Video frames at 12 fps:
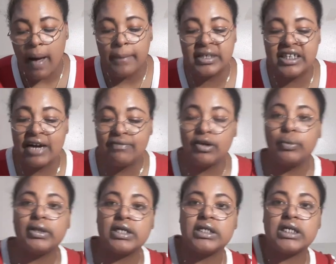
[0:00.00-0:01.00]
But definitely
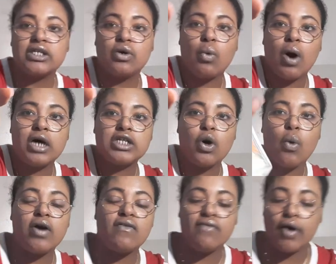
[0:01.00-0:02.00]
with the Six of Wands
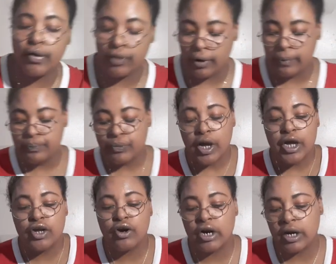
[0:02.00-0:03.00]
going further,
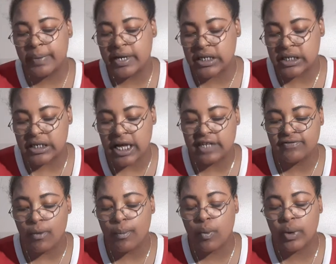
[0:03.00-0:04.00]
you're going to be
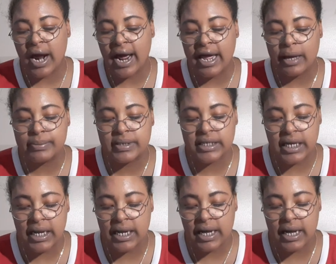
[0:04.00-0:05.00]
successful. But what I am
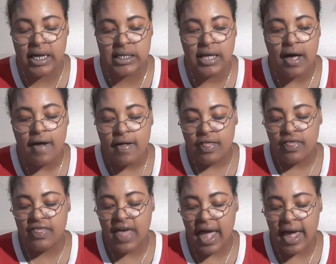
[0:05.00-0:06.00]
seeing is
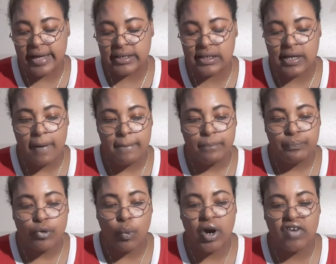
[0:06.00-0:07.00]
that
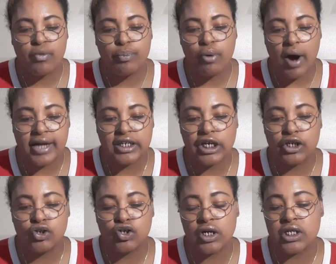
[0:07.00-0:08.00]
whatever project you're
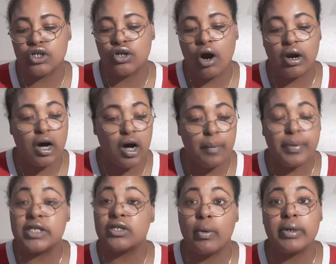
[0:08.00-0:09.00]
trying to start up
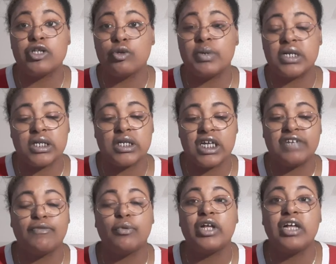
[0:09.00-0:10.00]
is going to be
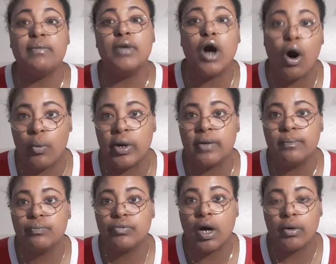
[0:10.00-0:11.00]
successful. Keep going,
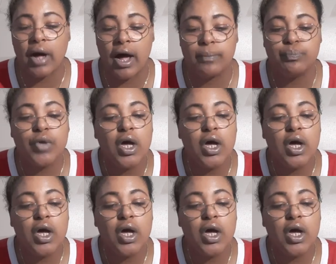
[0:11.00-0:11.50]
okay?